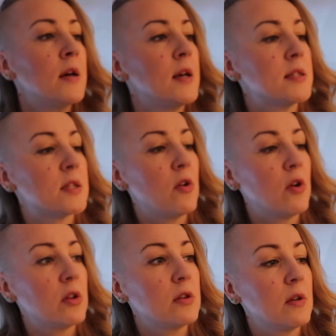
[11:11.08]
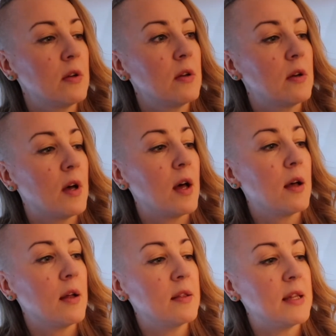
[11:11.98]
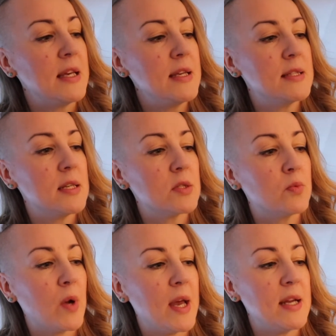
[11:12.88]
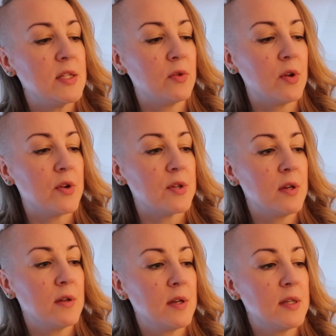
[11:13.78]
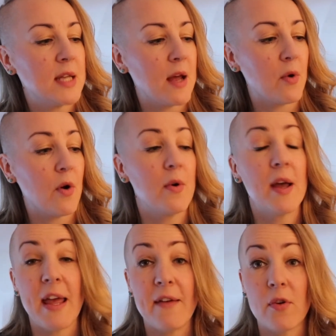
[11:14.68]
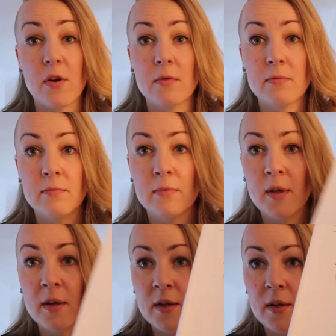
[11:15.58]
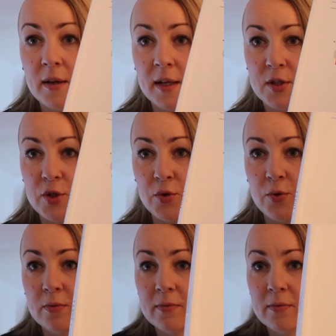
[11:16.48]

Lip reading: It's called The Easiest Way to Learn Tarot Ever, and 2